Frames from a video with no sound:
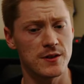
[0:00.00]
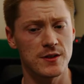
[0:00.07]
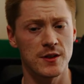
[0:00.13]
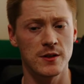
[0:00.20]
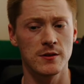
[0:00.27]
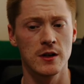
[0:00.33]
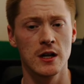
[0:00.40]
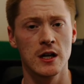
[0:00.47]

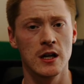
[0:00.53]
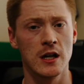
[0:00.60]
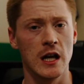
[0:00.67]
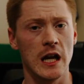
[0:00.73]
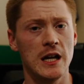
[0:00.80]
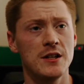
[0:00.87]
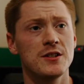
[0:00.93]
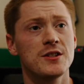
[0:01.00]
So
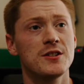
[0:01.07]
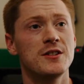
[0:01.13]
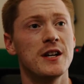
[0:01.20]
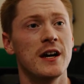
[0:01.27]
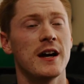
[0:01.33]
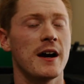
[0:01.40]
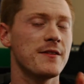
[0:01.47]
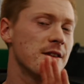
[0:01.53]
each
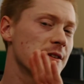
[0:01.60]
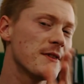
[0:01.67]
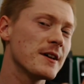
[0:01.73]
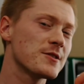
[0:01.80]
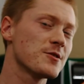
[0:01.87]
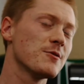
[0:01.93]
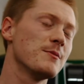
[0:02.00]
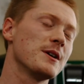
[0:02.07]
day, I think
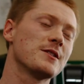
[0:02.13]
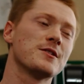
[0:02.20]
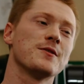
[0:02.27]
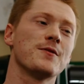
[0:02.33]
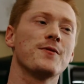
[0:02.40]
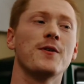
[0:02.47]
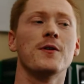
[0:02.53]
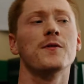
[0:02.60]
that's what makes it
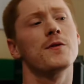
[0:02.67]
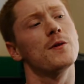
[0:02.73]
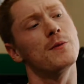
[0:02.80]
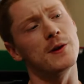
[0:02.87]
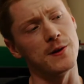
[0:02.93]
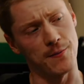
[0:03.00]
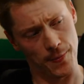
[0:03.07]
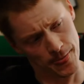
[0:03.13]
fun for
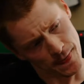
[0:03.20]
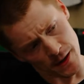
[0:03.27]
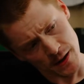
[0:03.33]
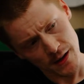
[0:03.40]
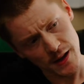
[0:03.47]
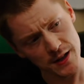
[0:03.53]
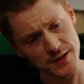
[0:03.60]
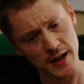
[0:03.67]
me
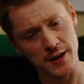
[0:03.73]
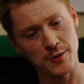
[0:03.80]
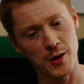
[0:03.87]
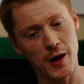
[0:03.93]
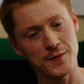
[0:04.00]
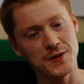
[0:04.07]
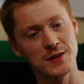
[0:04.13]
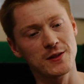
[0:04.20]
is I don't
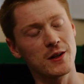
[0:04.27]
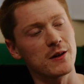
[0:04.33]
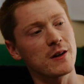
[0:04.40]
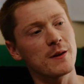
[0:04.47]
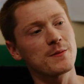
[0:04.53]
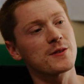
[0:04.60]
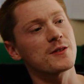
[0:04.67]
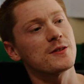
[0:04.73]
have to look
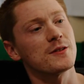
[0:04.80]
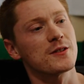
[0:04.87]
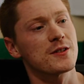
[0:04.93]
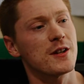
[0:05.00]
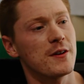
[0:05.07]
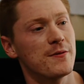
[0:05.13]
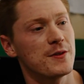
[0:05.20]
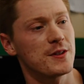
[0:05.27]
up certain
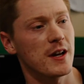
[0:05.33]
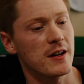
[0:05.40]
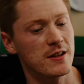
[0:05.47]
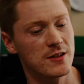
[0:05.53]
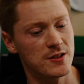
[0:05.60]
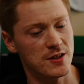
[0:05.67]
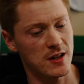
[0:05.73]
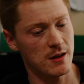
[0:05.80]
stuff. Is I
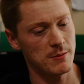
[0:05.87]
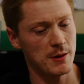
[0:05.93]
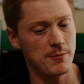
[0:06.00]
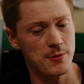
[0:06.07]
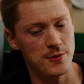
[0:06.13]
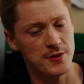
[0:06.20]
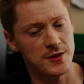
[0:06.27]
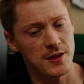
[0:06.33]
can just come up
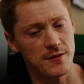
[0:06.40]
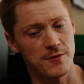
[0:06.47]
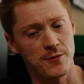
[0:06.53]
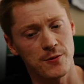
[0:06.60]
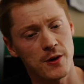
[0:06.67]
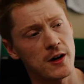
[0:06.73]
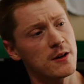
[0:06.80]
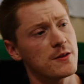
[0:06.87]
with stuff
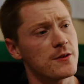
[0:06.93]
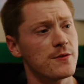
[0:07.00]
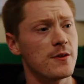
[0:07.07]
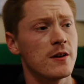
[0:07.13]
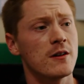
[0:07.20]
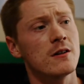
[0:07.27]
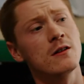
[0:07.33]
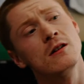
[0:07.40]
right on the
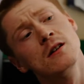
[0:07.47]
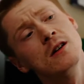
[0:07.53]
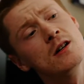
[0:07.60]
fly.